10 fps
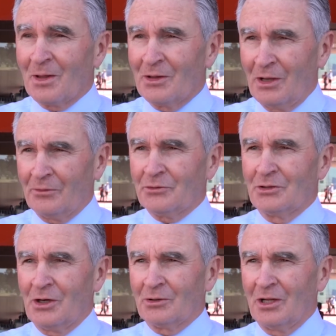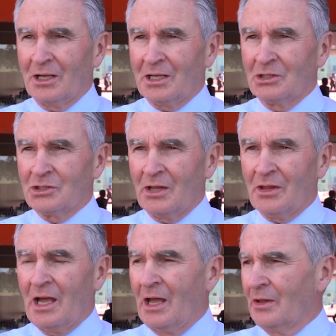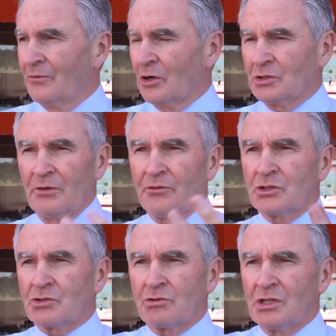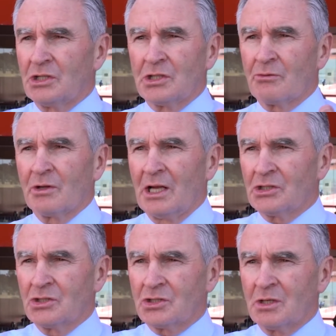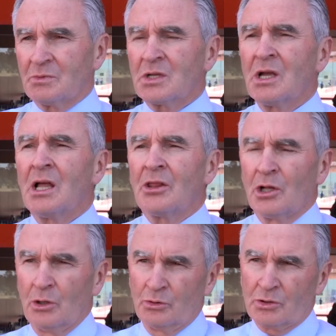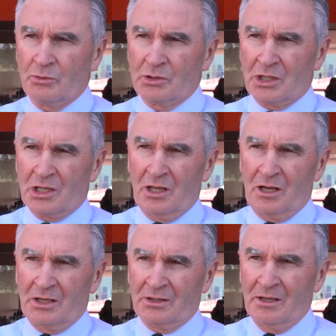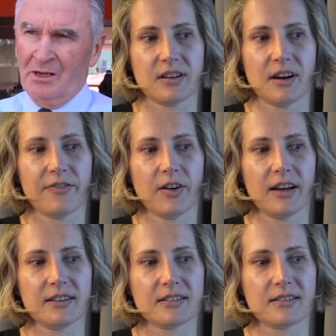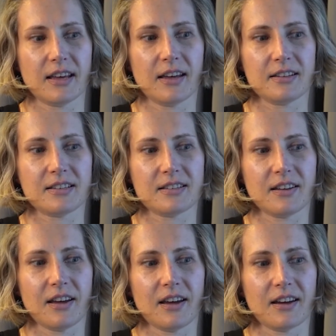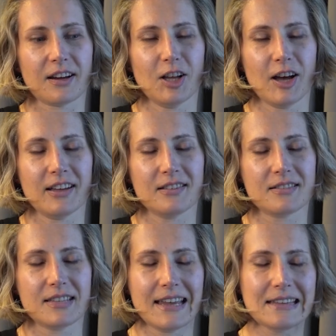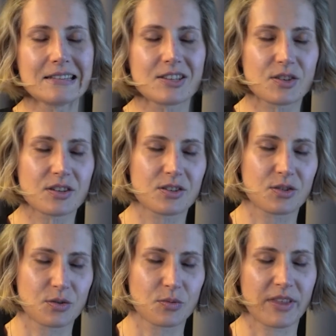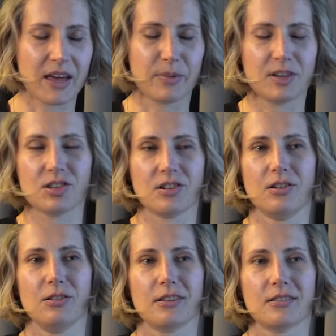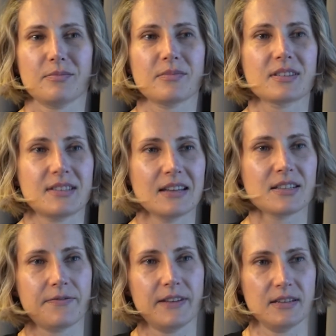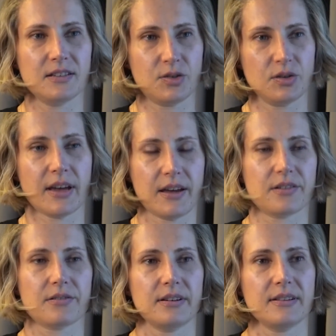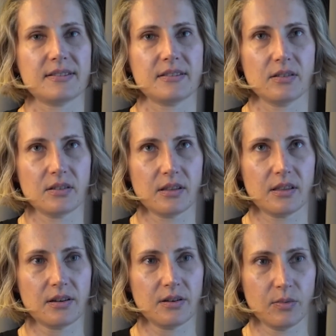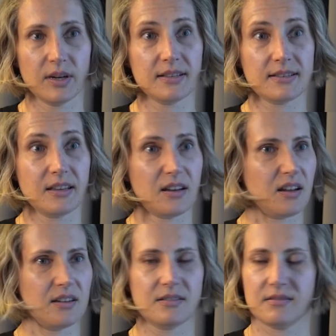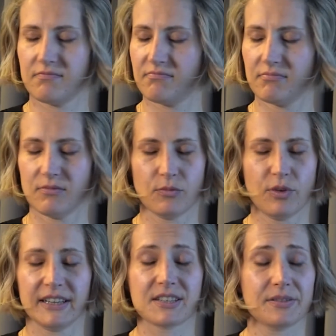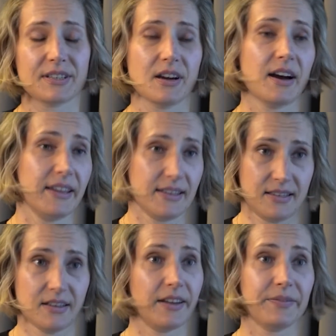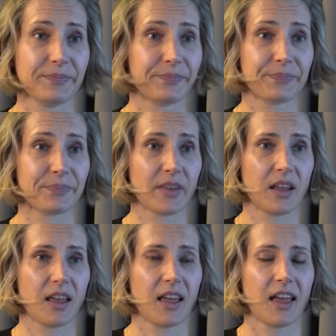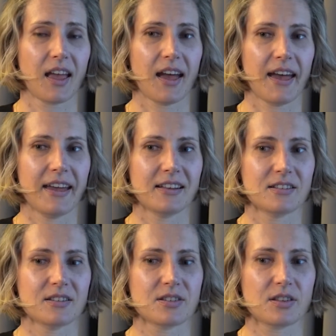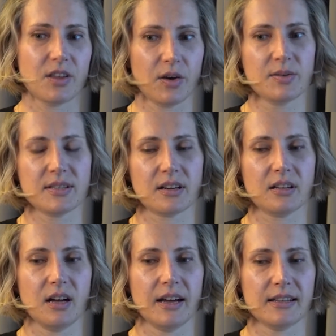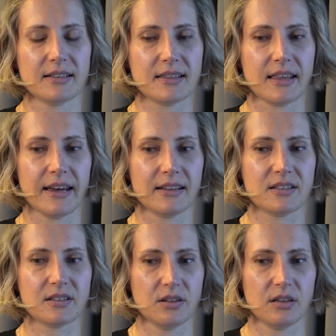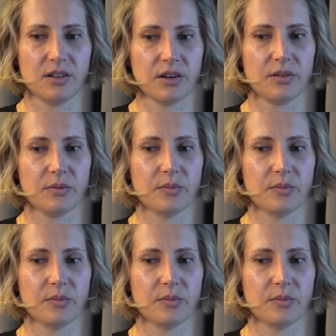They often don't like each other and they've got different strategic relationships. The loser is the client. I find that clients tend to, without pigeonholing them, tend to fit into two categories. There are ones that are ready to retire yesterday. And those are the clients that, you know,